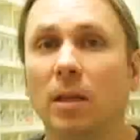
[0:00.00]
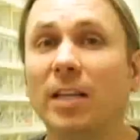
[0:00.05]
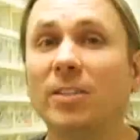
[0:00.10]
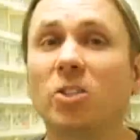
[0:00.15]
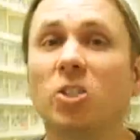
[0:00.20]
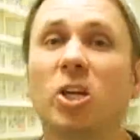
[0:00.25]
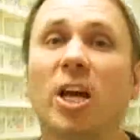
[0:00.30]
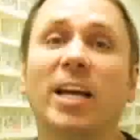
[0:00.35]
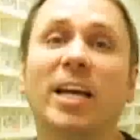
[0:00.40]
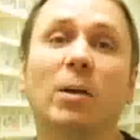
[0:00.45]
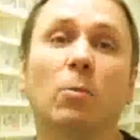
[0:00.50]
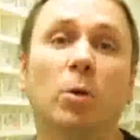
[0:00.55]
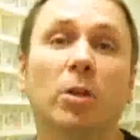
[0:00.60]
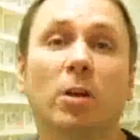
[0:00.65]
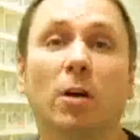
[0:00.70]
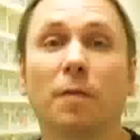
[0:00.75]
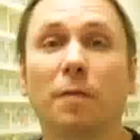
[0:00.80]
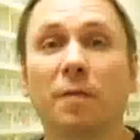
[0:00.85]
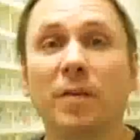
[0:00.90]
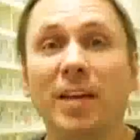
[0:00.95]
Let's check in
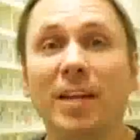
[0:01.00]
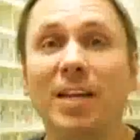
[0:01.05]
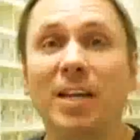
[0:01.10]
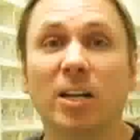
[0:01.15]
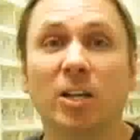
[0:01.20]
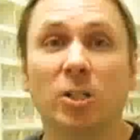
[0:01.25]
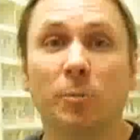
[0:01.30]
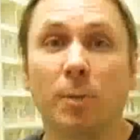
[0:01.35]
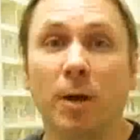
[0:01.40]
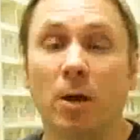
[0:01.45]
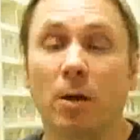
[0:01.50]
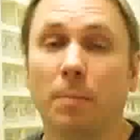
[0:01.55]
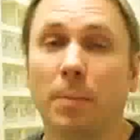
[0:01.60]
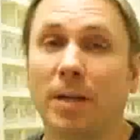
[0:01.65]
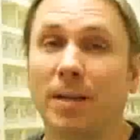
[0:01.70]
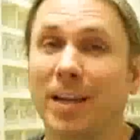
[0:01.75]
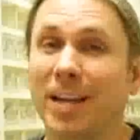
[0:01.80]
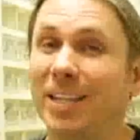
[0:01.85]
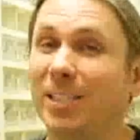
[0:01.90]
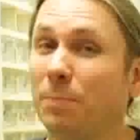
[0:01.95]
with our feeding
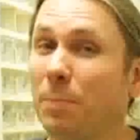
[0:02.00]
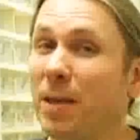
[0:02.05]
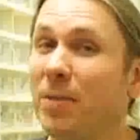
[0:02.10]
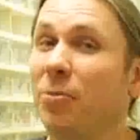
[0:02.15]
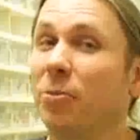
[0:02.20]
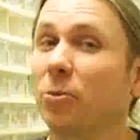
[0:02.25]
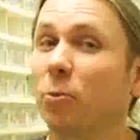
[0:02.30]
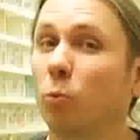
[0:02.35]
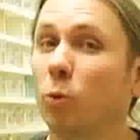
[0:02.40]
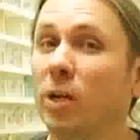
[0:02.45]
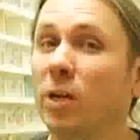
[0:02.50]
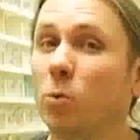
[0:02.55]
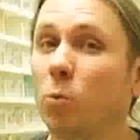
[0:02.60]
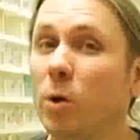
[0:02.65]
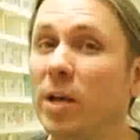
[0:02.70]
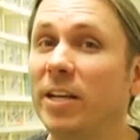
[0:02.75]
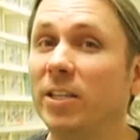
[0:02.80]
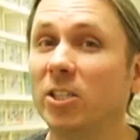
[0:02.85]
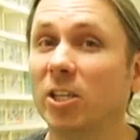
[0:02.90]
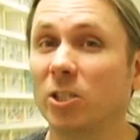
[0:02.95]
experiment. It's been 3
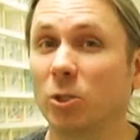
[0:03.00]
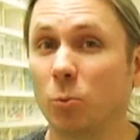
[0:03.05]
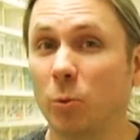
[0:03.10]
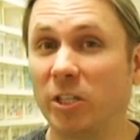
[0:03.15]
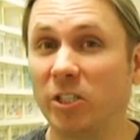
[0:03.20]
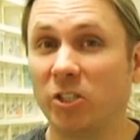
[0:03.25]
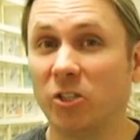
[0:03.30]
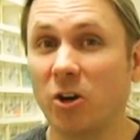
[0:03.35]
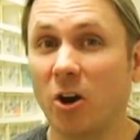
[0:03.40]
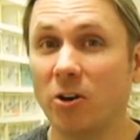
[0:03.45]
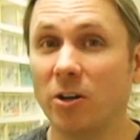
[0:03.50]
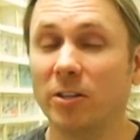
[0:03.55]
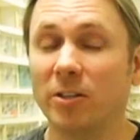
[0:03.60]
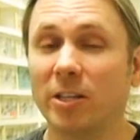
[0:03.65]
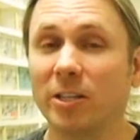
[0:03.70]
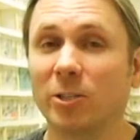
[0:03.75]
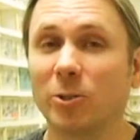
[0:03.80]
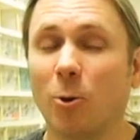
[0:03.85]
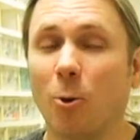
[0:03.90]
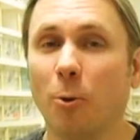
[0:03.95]
weeks since we
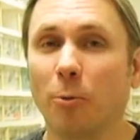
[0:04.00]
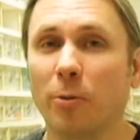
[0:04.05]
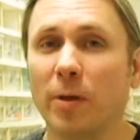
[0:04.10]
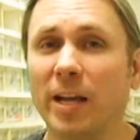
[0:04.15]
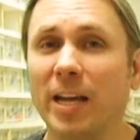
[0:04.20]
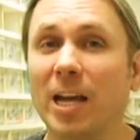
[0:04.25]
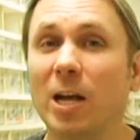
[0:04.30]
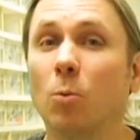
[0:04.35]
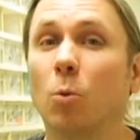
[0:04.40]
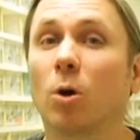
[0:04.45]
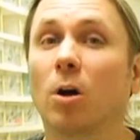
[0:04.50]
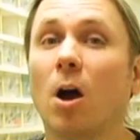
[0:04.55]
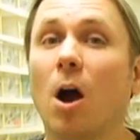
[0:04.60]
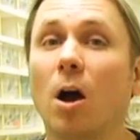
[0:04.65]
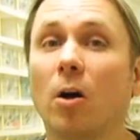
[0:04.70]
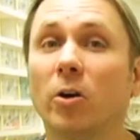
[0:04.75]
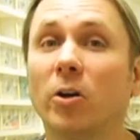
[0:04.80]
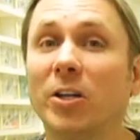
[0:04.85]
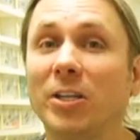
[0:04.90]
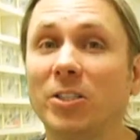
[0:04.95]
started this whole thing, and we're
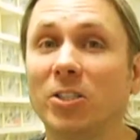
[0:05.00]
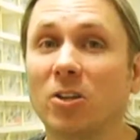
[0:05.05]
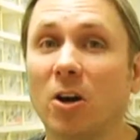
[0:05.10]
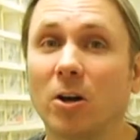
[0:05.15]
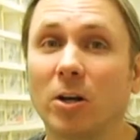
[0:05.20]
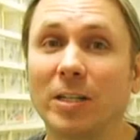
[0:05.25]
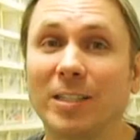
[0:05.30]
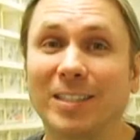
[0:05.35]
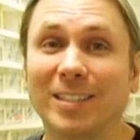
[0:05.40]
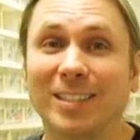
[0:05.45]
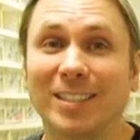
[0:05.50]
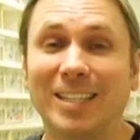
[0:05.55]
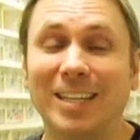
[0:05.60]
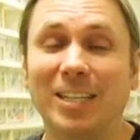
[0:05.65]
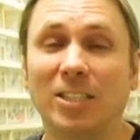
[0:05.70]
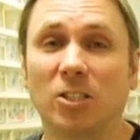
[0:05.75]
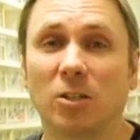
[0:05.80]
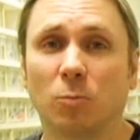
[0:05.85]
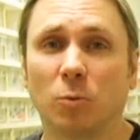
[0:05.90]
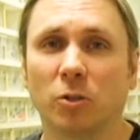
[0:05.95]
already starting to
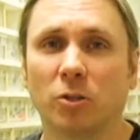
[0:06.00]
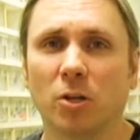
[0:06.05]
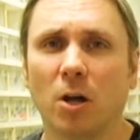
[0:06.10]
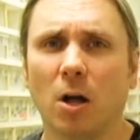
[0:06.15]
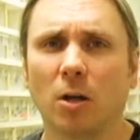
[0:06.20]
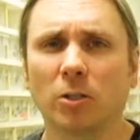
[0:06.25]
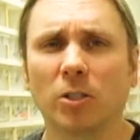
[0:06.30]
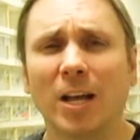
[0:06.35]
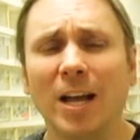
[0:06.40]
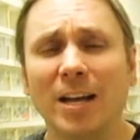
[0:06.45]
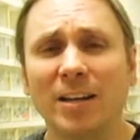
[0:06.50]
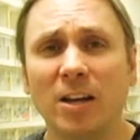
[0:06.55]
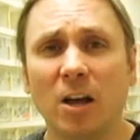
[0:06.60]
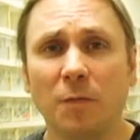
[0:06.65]
see some results.